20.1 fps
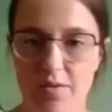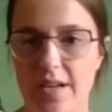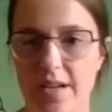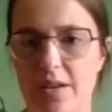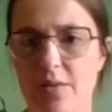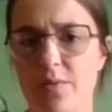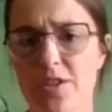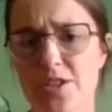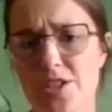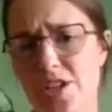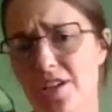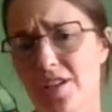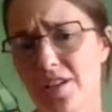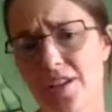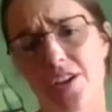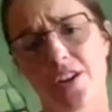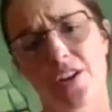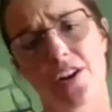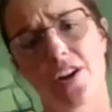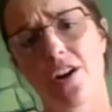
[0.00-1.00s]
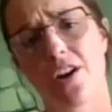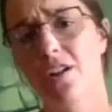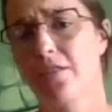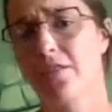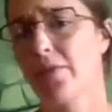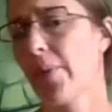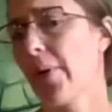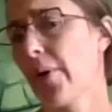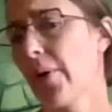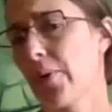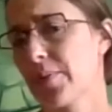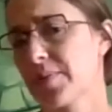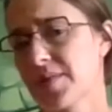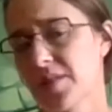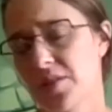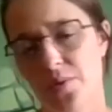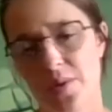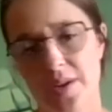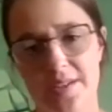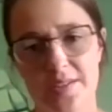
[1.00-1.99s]
own, and I wish I could hear all of the poems
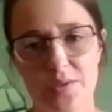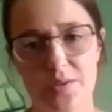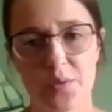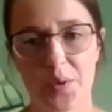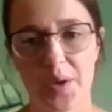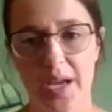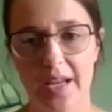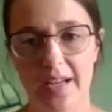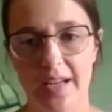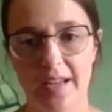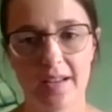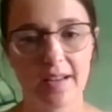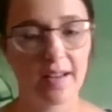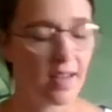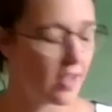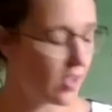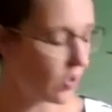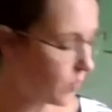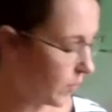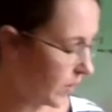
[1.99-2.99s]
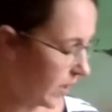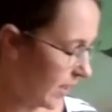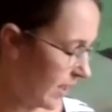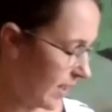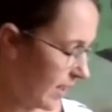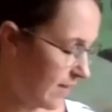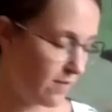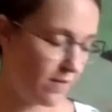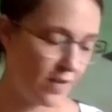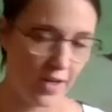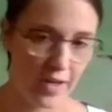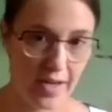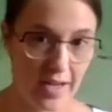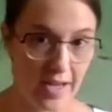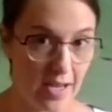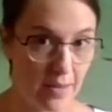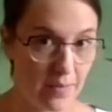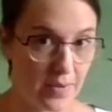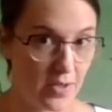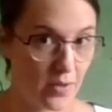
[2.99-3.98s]
that you guys created, but I'm very
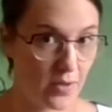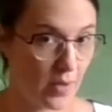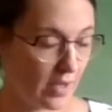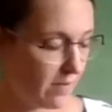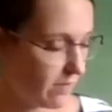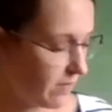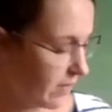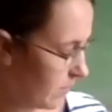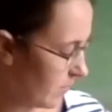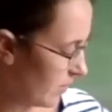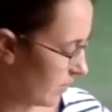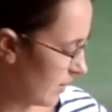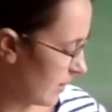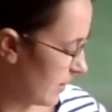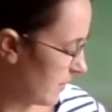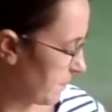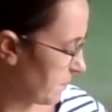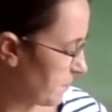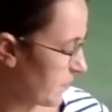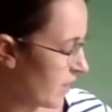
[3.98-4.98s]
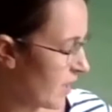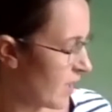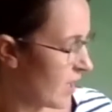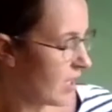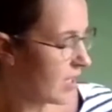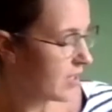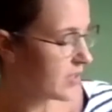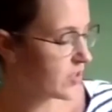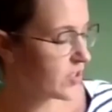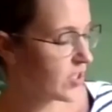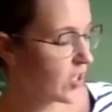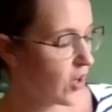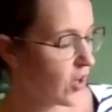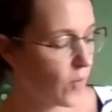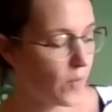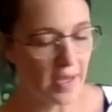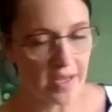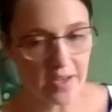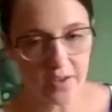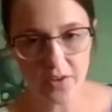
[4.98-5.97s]
happy you had fun with it.
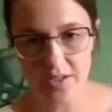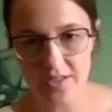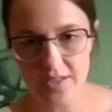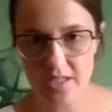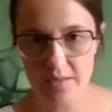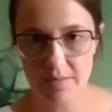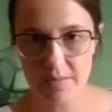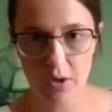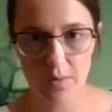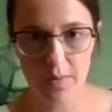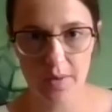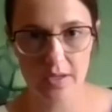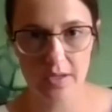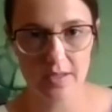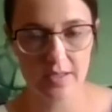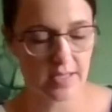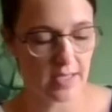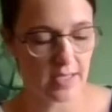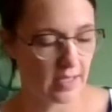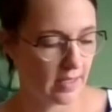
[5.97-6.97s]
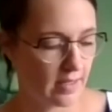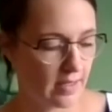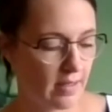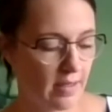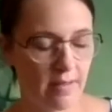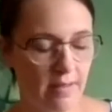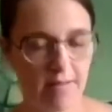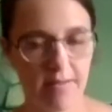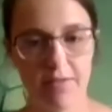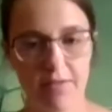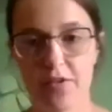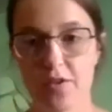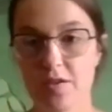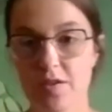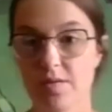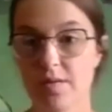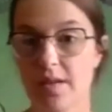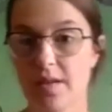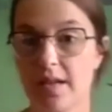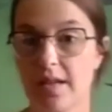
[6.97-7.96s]
So my acrostic poem I did, the
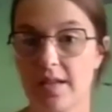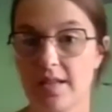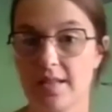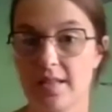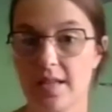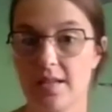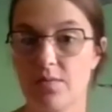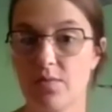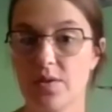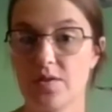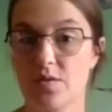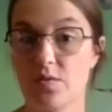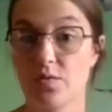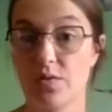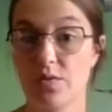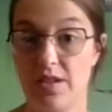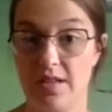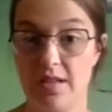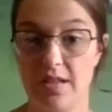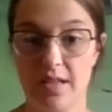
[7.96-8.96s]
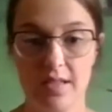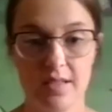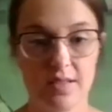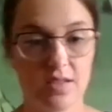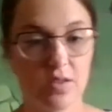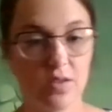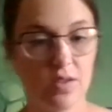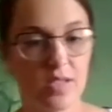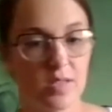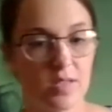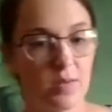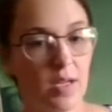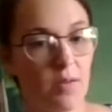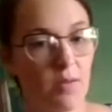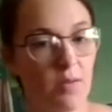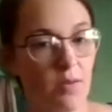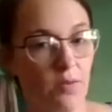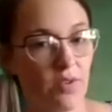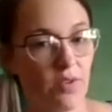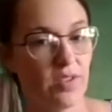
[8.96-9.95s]
first one, like I said, was read. So this one I
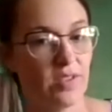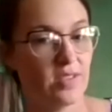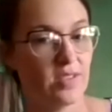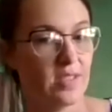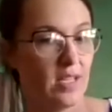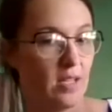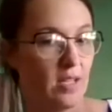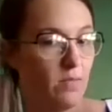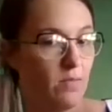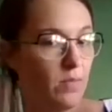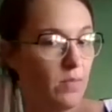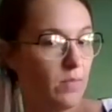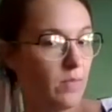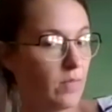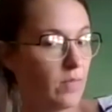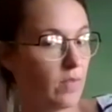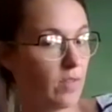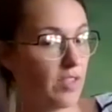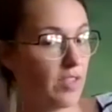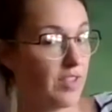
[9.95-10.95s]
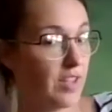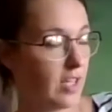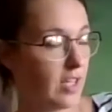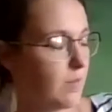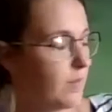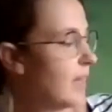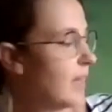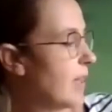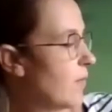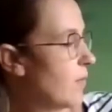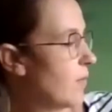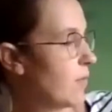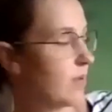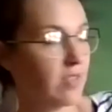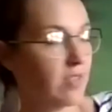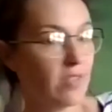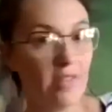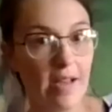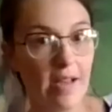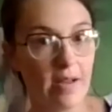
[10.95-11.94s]
went with the same theme, and I went
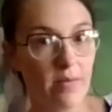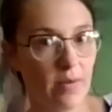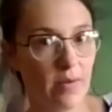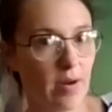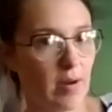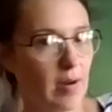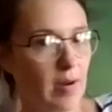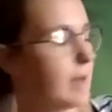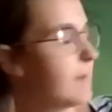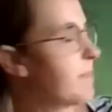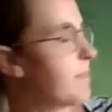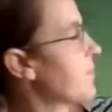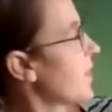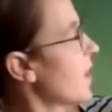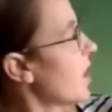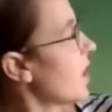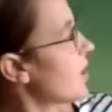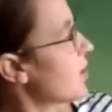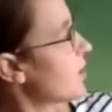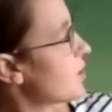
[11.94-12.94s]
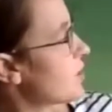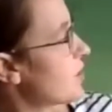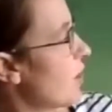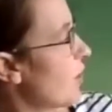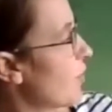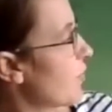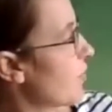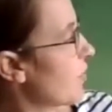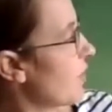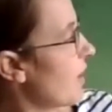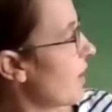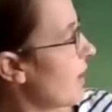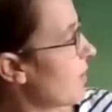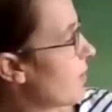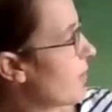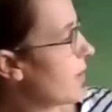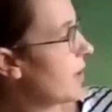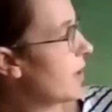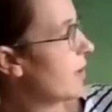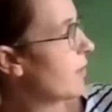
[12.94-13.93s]
with library. So for
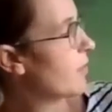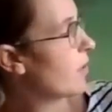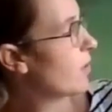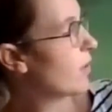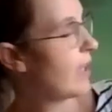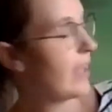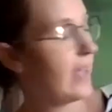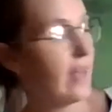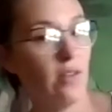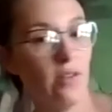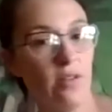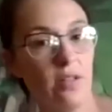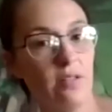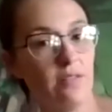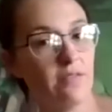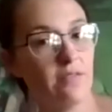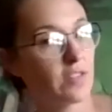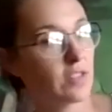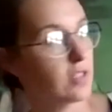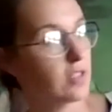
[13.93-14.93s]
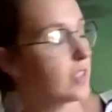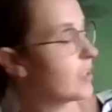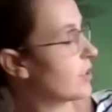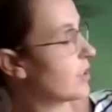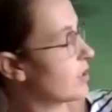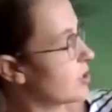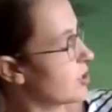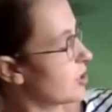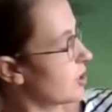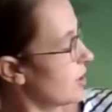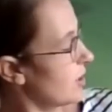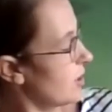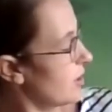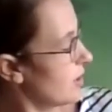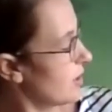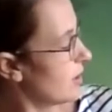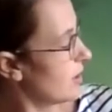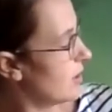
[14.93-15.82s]
library, I wrote L for literature,